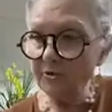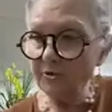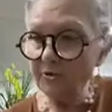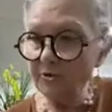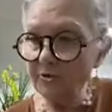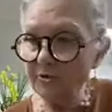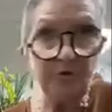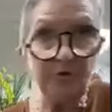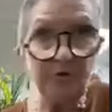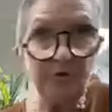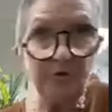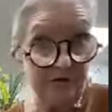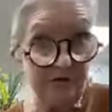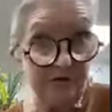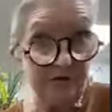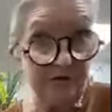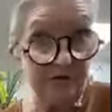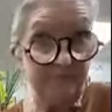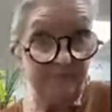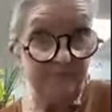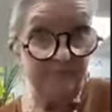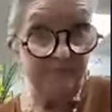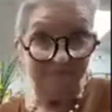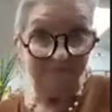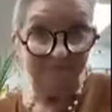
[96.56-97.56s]
producers in
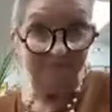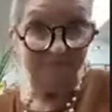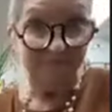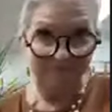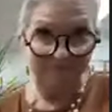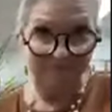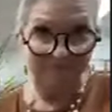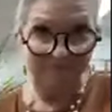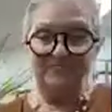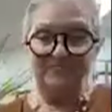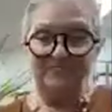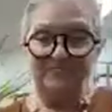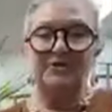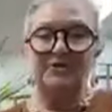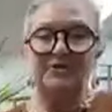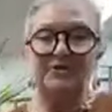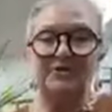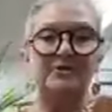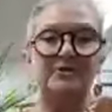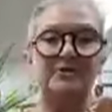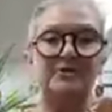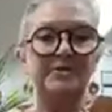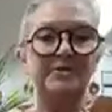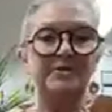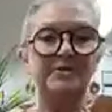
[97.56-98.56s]
our
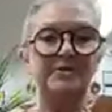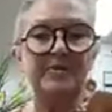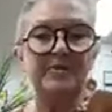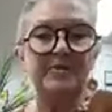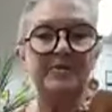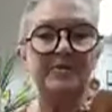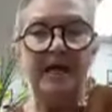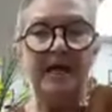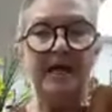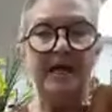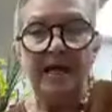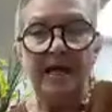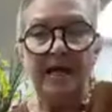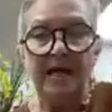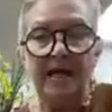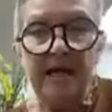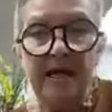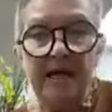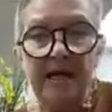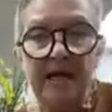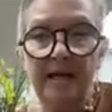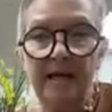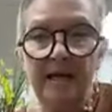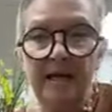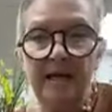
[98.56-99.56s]
systems.
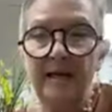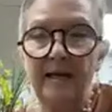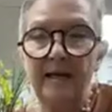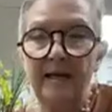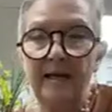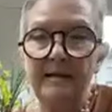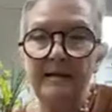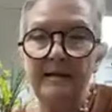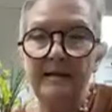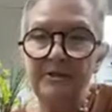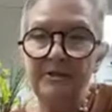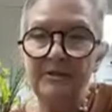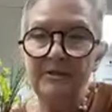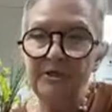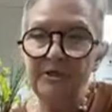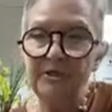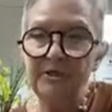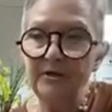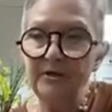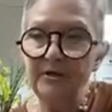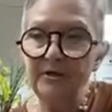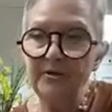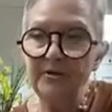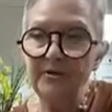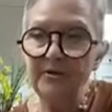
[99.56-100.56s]
And
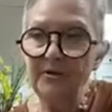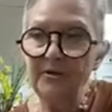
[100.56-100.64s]
that